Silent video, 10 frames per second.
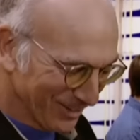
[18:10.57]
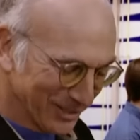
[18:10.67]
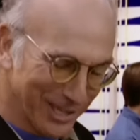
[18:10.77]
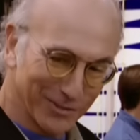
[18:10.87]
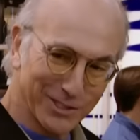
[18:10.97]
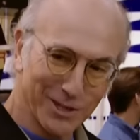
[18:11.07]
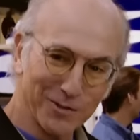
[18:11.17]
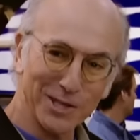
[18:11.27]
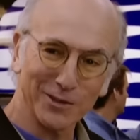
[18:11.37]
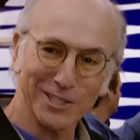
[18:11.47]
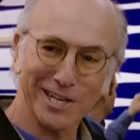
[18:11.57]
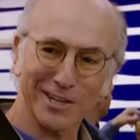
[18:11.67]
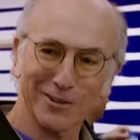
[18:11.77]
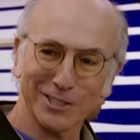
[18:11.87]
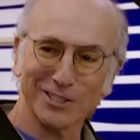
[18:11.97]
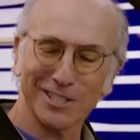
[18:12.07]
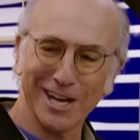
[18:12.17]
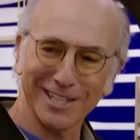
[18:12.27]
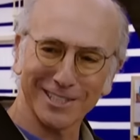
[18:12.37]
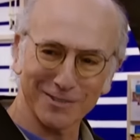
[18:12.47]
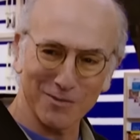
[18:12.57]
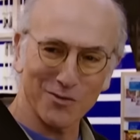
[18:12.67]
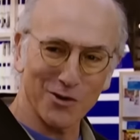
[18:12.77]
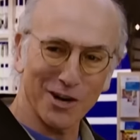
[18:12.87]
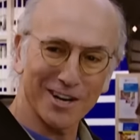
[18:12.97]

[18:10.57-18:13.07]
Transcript: one's ever told me they were dating Christian scientists before.